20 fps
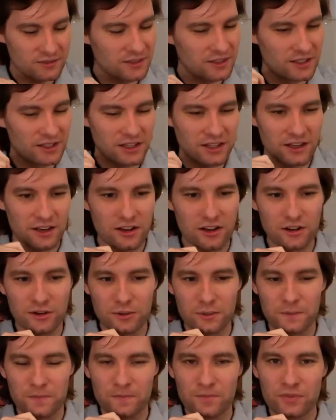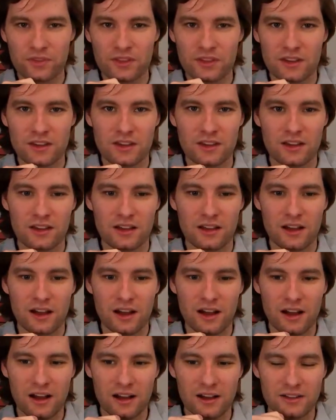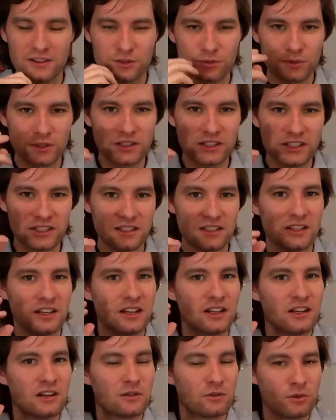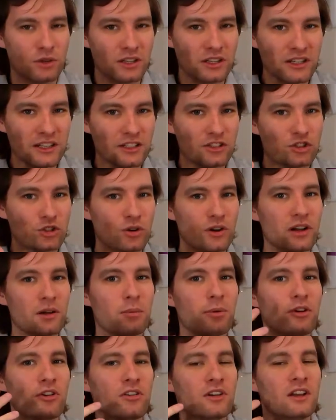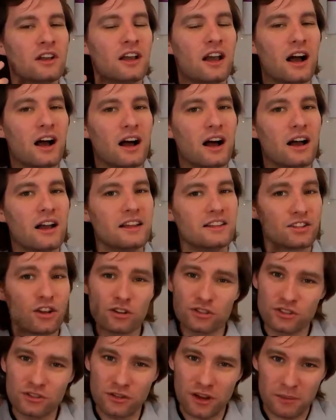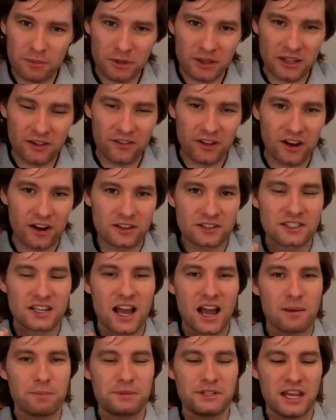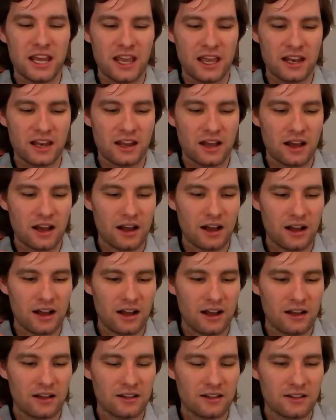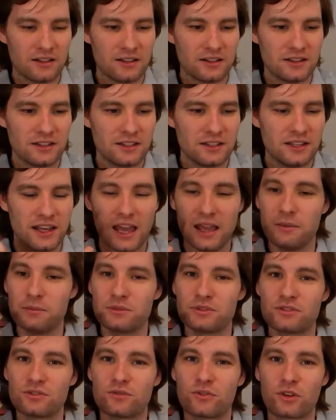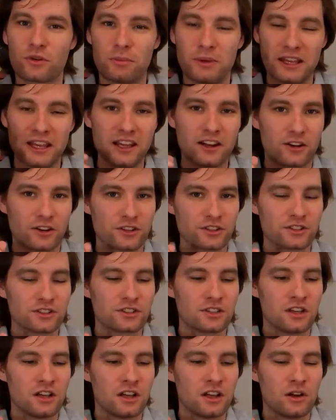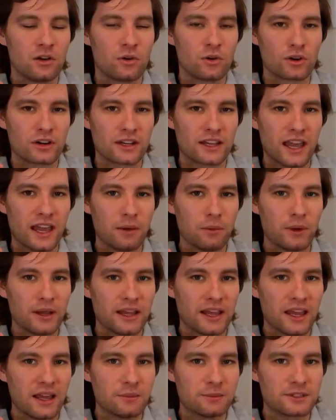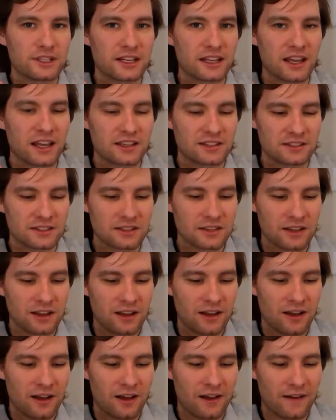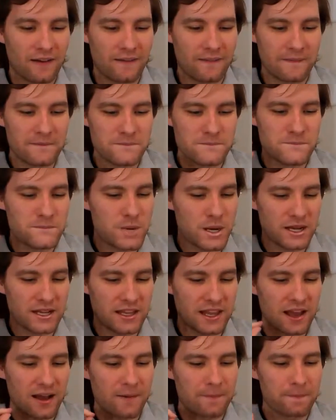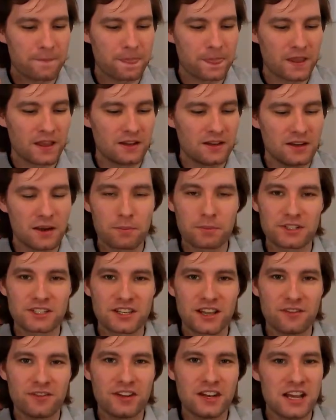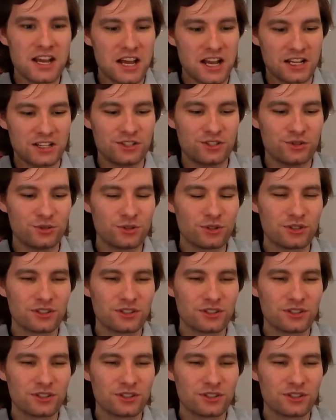You know, it's really, really enjoyable. It's also, I believe, on our top 10 games for beginners, or gateway games, I guess. But yeah, number 7, Azul